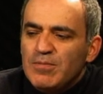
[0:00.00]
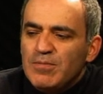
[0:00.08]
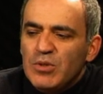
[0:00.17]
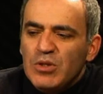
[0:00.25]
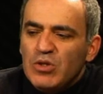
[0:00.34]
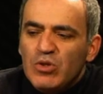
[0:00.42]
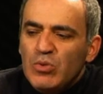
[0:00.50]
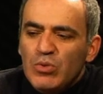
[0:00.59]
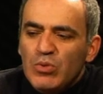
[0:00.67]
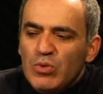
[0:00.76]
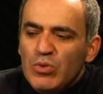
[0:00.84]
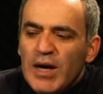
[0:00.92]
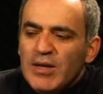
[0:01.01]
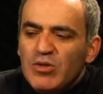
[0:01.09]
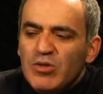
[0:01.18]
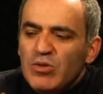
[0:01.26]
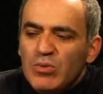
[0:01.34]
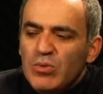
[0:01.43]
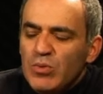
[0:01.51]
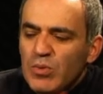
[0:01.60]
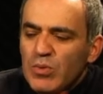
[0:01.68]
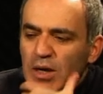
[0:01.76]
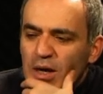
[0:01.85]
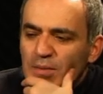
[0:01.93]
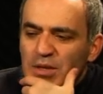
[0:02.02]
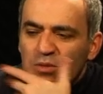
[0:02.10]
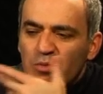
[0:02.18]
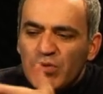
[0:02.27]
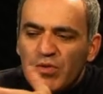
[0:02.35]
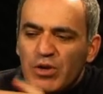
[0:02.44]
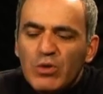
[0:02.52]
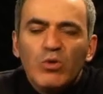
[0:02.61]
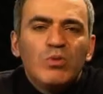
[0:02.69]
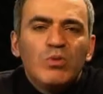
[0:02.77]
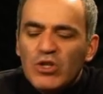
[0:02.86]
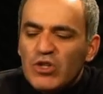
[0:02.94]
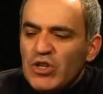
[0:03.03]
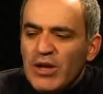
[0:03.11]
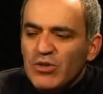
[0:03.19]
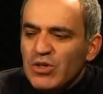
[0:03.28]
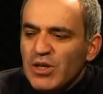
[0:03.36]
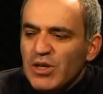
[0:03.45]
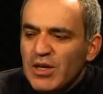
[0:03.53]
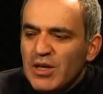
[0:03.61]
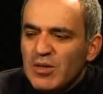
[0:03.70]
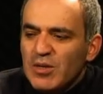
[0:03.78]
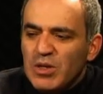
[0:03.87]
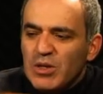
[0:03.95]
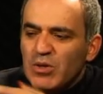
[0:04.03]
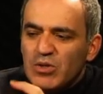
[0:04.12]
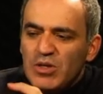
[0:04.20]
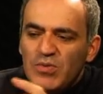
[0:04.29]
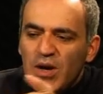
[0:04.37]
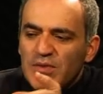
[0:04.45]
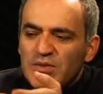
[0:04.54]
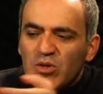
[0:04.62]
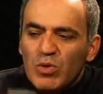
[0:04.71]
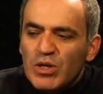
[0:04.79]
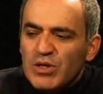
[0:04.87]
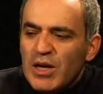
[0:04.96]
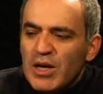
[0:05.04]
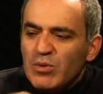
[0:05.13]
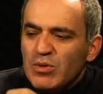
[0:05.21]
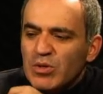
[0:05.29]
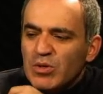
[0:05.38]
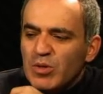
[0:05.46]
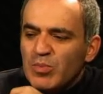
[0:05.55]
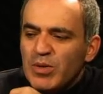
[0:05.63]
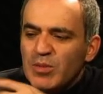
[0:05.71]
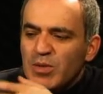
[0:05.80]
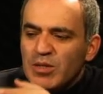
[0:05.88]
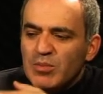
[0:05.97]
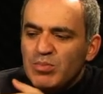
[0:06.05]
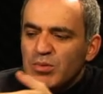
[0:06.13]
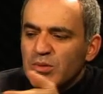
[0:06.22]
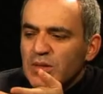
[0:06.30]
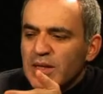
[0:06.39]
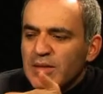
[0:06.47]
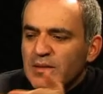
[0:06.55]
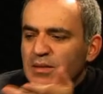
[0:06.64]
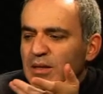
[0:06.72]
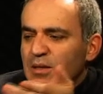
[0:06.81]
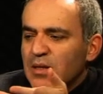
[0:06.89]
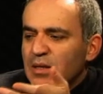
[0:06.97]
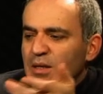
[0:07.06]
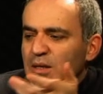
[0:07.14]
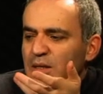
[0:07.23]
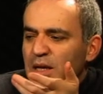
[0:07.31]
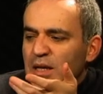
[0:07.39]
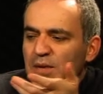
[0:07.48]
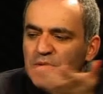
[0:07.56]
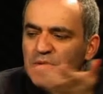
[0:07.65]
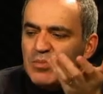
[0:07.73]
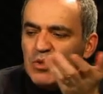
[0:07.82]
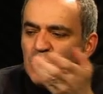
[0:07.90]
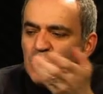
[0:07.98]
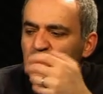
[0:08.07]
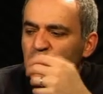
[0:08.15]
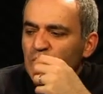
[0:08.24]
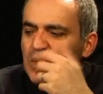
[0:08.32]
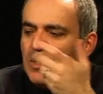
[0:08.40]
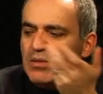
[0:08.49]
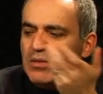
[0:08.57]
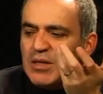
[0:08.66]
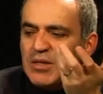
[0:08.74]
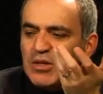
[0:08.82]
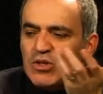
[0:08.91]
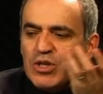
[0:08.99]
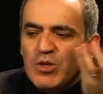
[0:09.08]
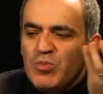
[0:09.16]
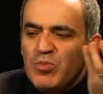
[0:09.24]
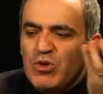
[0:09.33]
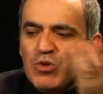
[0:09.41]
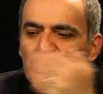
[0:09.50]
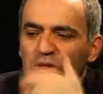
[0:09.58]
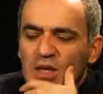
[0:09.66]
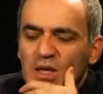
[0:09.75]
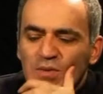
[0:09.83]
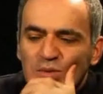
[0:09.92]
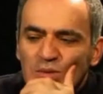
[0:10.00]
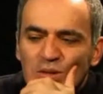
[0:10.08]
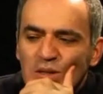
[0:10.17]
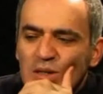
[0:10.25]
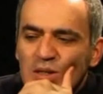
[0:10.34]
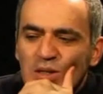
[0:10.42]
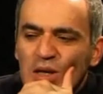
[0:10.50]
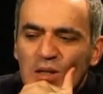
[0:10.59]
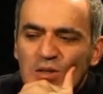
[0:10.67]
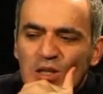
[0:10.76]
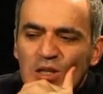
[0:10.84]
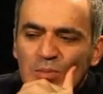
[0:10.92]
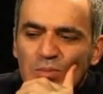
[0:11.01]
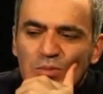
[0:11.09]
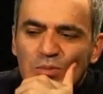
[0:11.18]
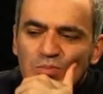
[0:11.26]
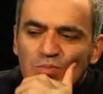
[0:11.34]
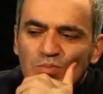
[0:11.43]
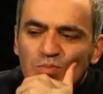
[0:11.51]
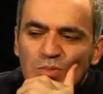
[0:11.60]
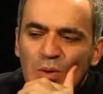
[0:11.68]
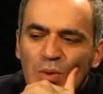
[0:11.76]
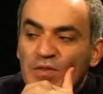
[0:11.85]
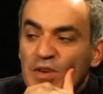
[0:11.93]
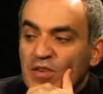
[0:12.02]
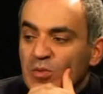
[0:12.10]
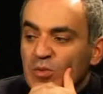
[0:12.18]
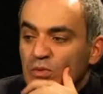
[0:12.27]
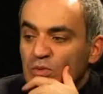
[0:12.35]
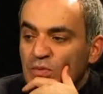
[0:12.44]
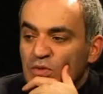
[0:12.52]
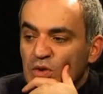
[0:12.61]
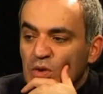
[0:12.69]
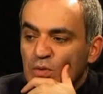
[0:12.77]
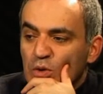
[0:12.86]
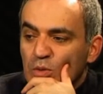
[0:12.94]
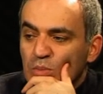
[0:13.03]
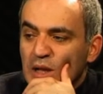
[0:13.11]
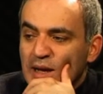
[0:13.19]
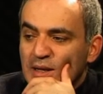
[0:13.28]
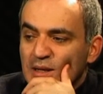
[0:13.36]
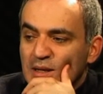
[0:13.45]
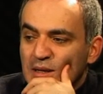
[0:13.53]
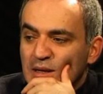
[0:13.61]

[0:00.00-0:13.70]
these two knights. That was a very good exchange because d5 square now is occupied by the pawn, and then after bishop d3, now the exchange bishop e7, it seemed quite favorable for black.